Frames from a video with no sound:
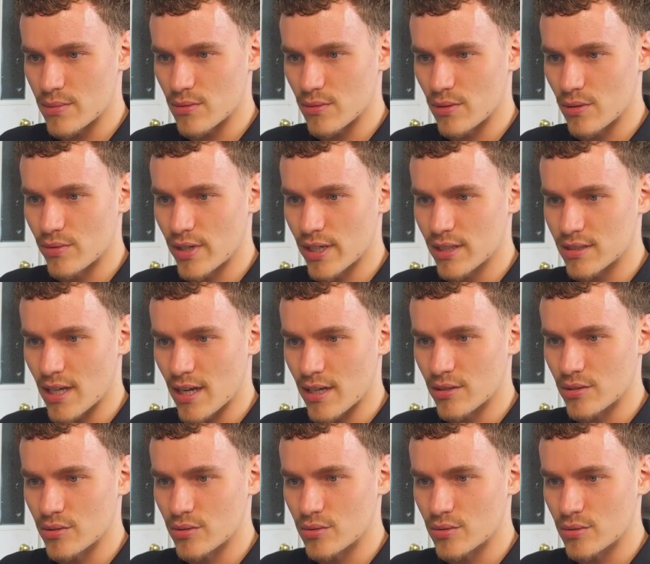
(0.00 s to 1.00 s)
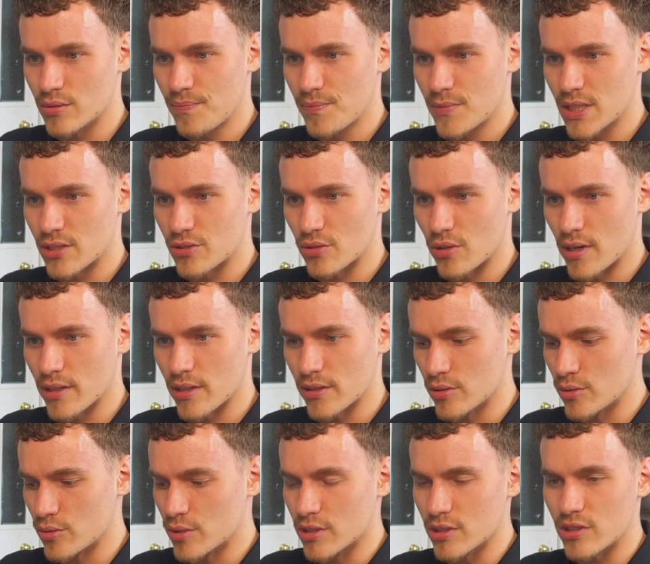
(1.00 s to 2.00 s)
So we've got rectangle,
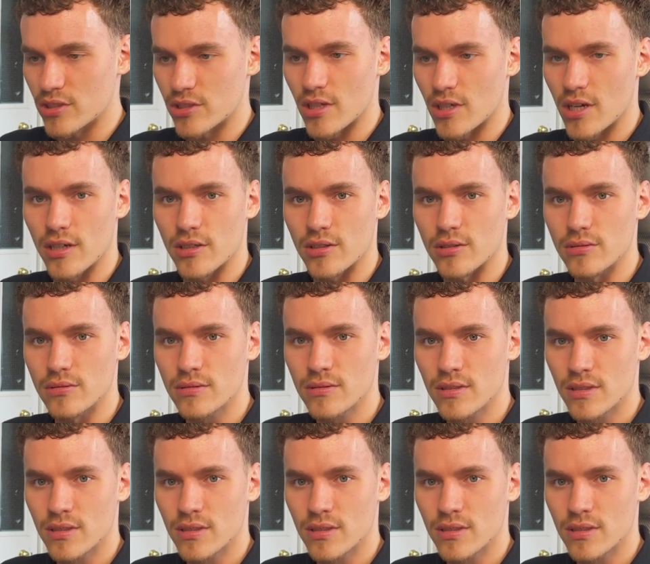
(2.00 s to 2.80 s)
triangle, and circle.